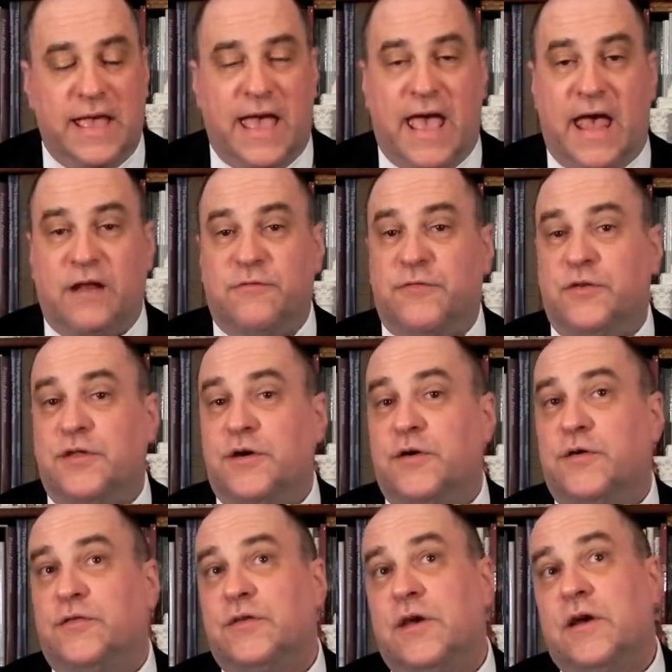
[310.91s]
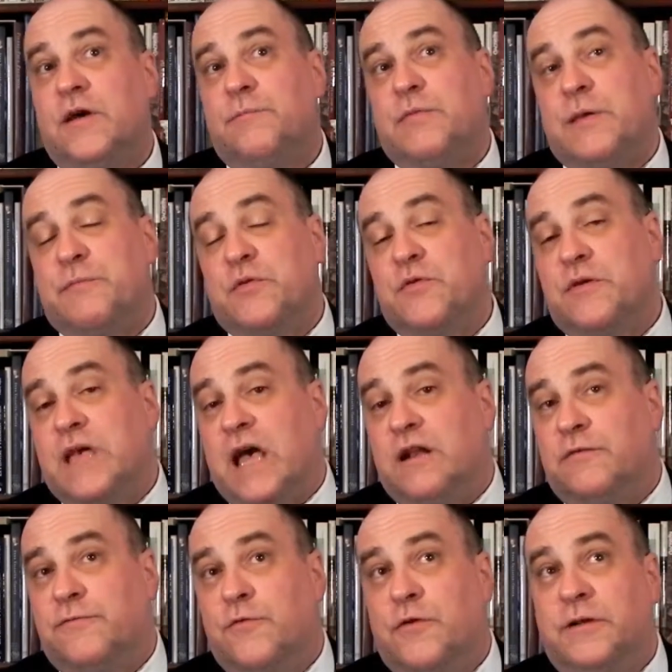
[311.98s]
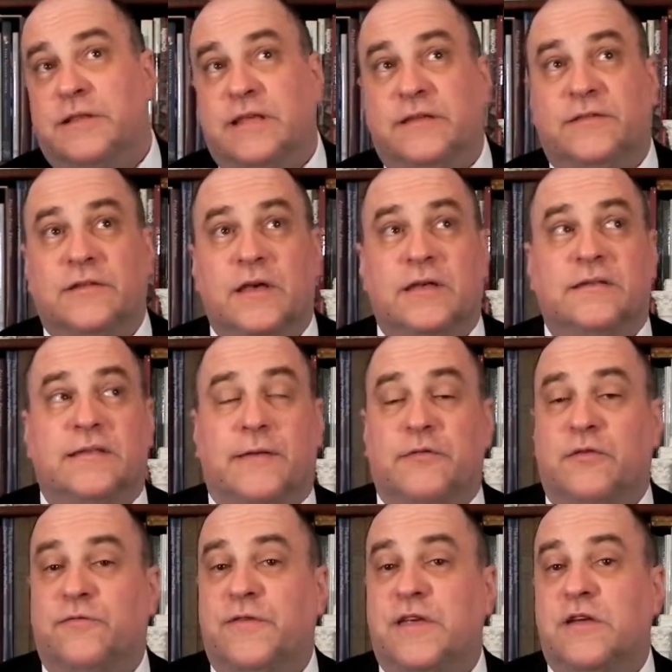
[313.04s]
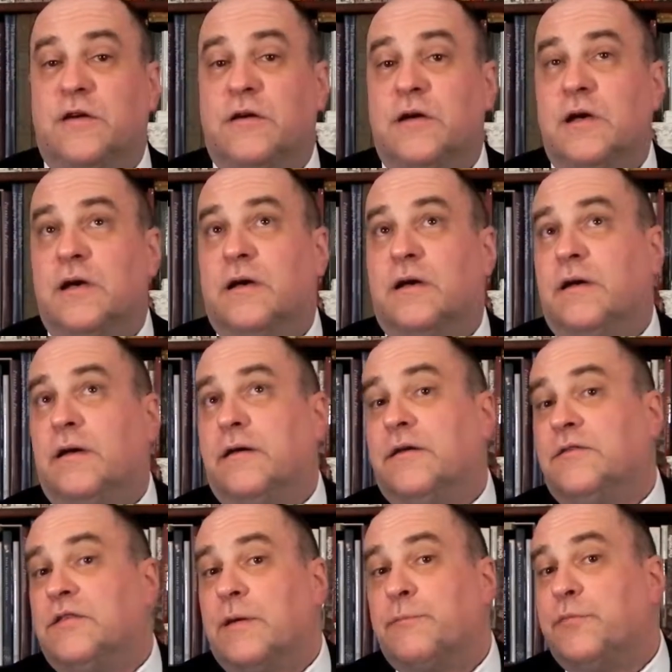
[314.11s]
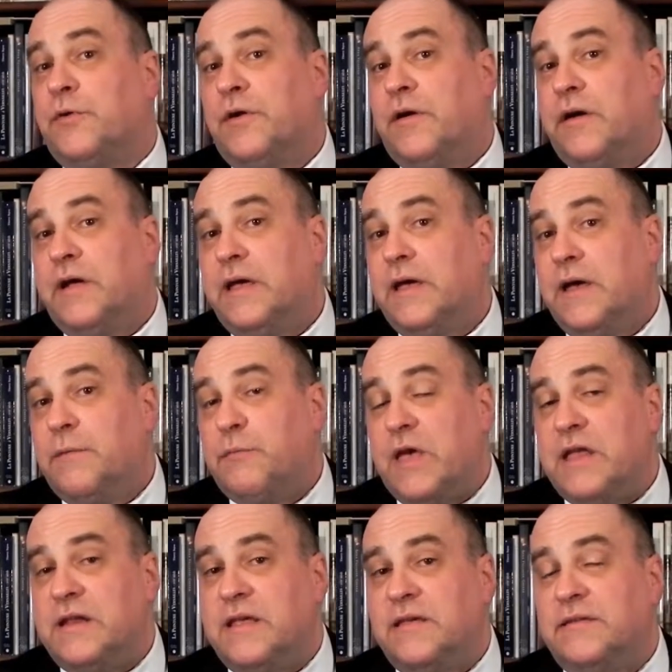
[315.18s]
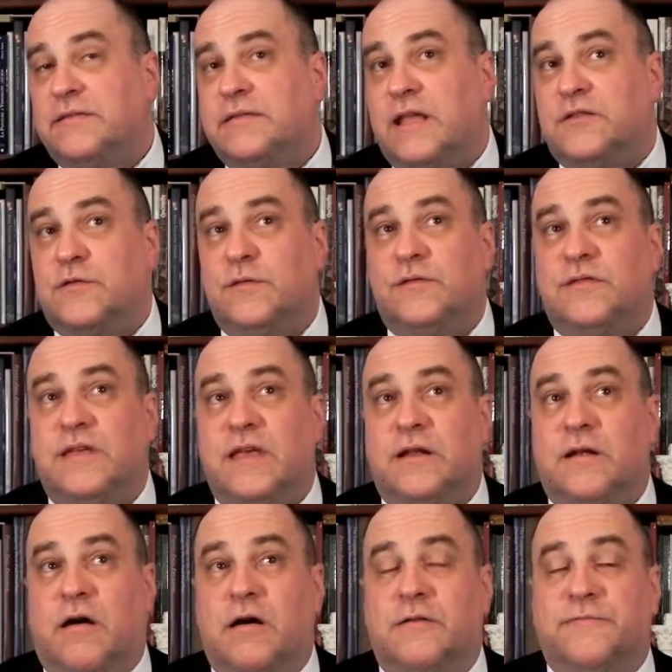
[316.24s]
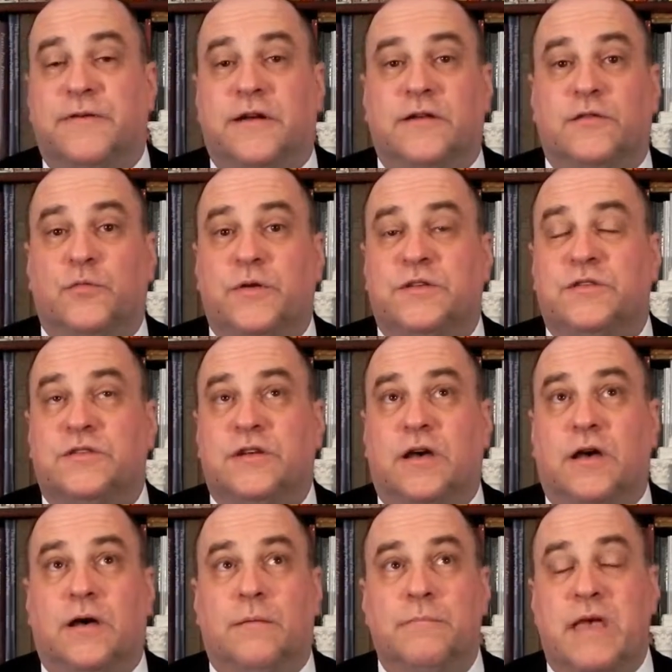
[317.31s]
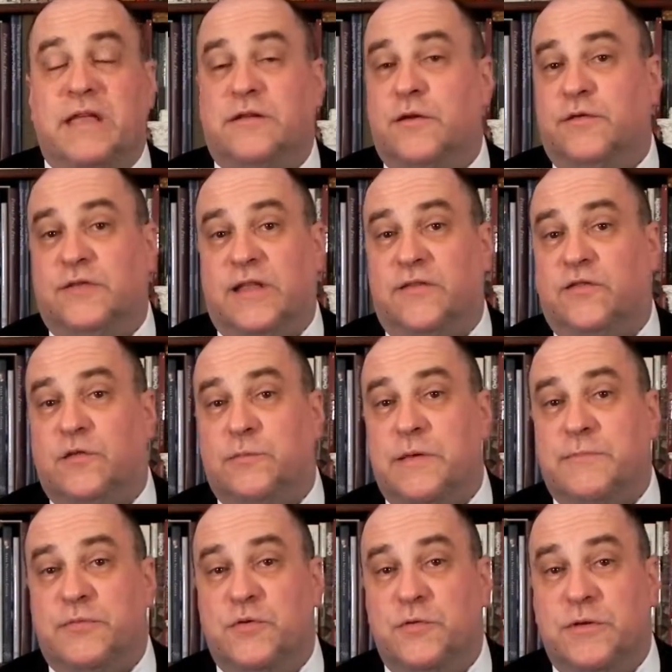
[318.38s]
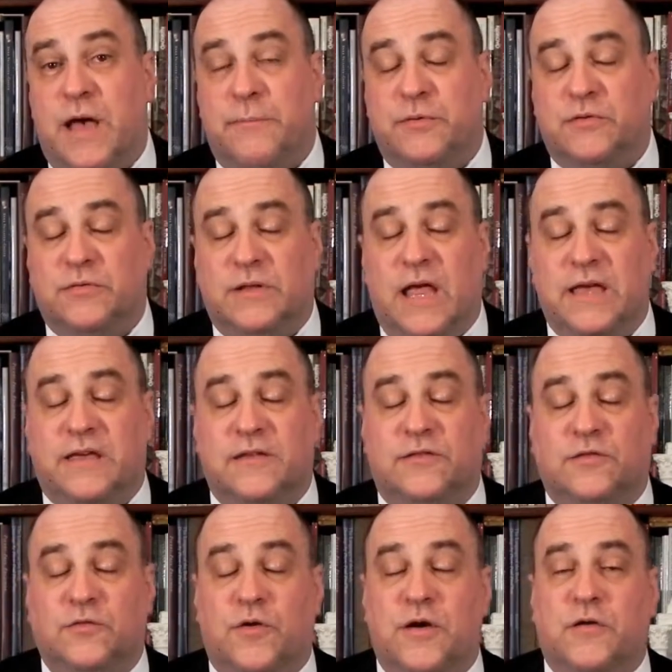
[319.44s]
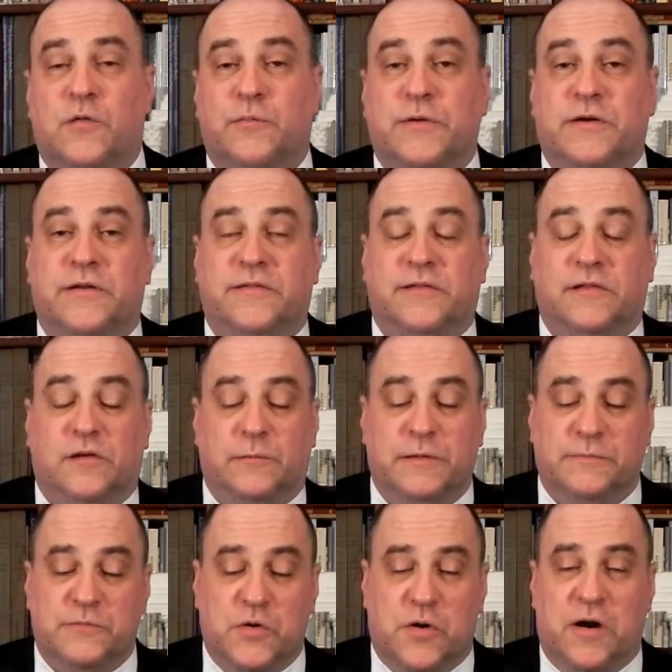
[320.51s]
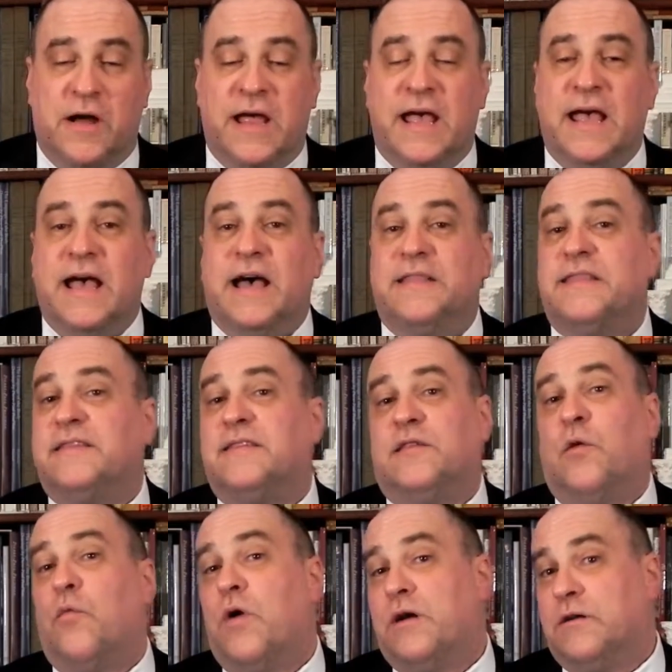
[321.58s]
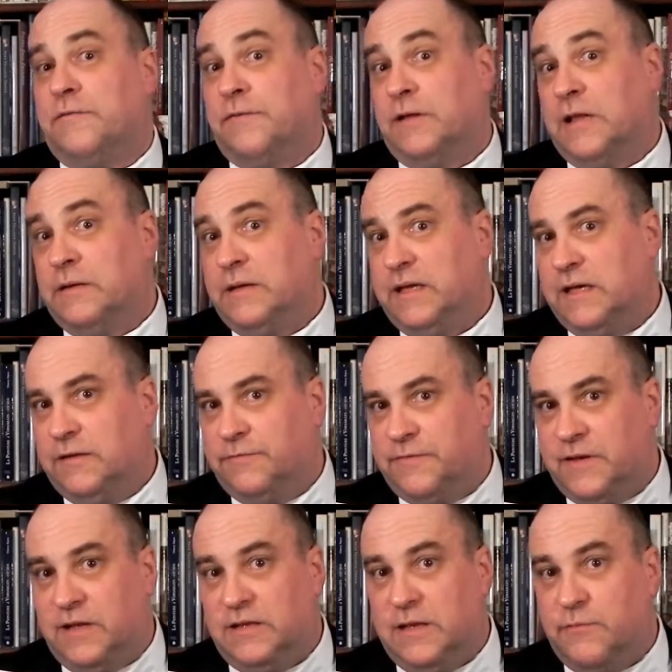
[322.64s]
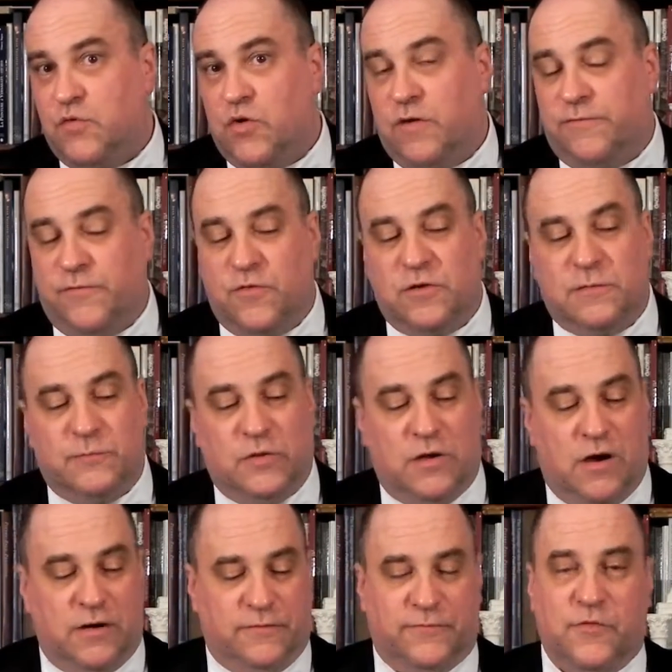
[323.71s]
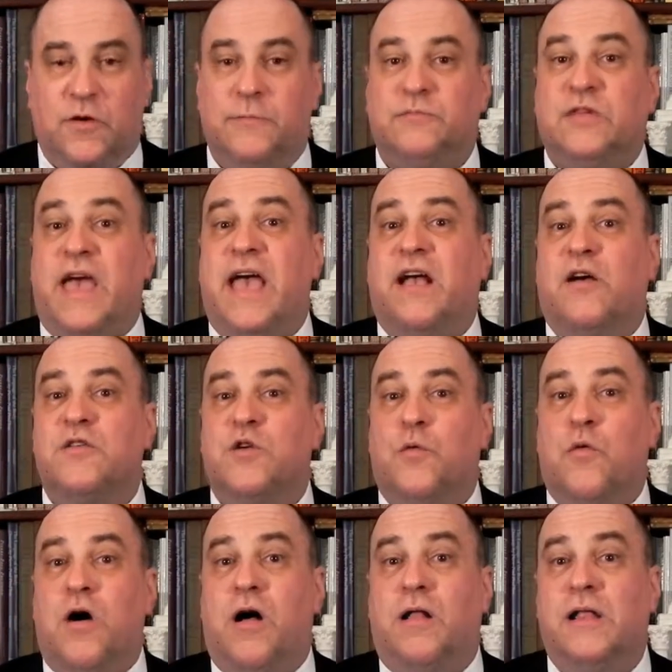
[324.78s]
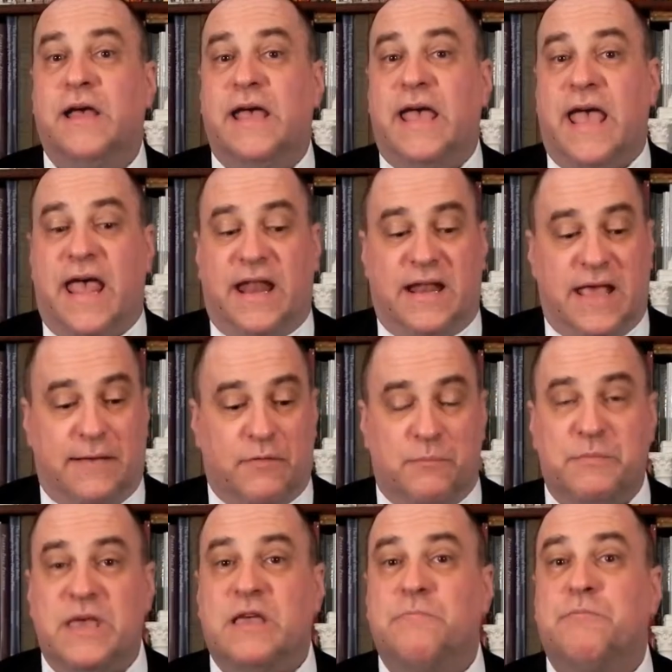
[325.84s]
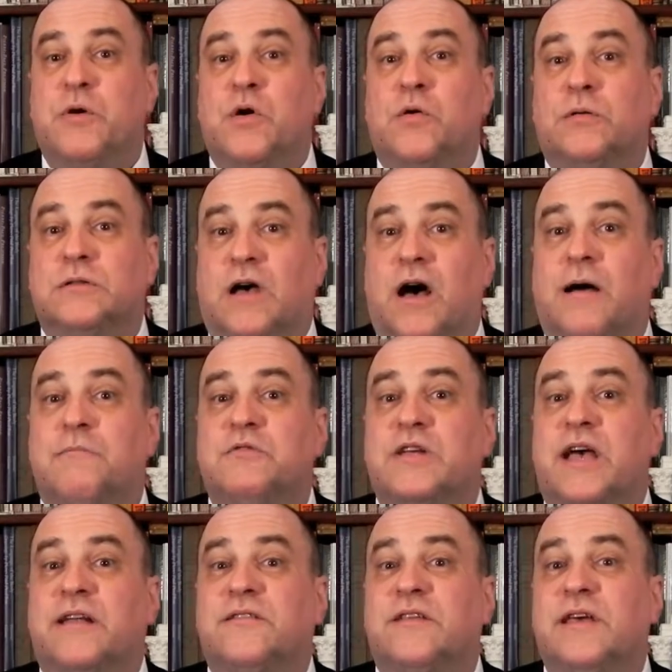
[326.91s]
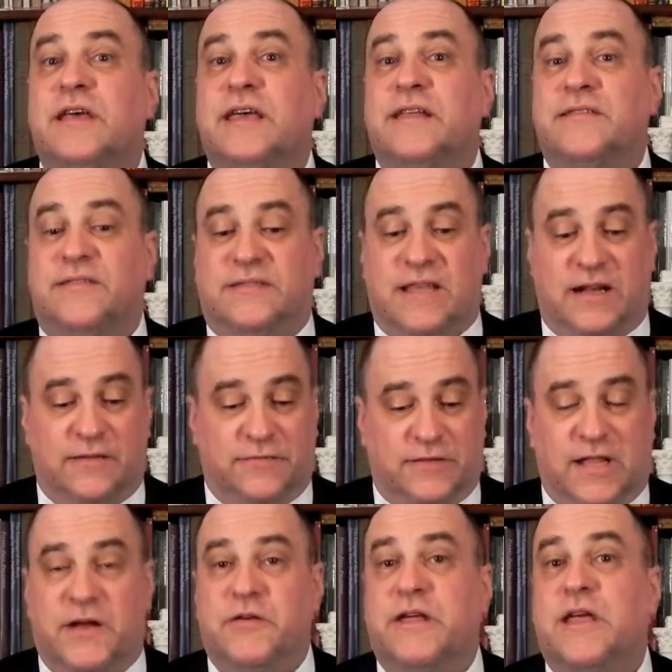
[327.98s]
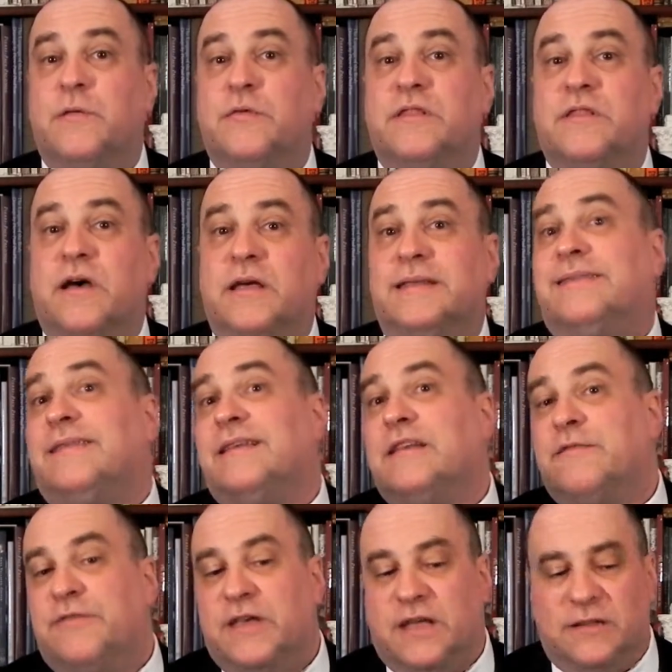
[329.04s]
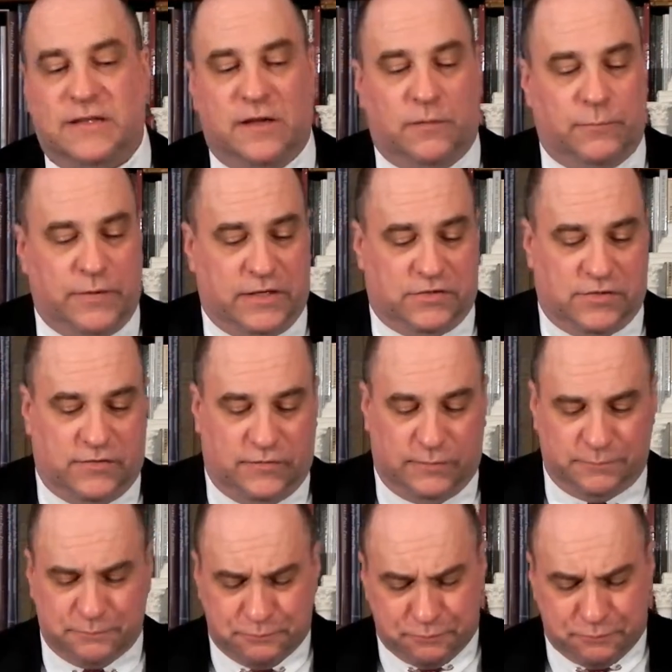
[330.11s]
And for those people who can't afford these seven-figure contemporary paintings that you see at art fairs, which make no sense to people who happen to like historical periods a little bit more. This is a wonderful and infinitely more affordable art form to hang on your wall and have a big, bold object instead of cluttering it with insignificant little pictures.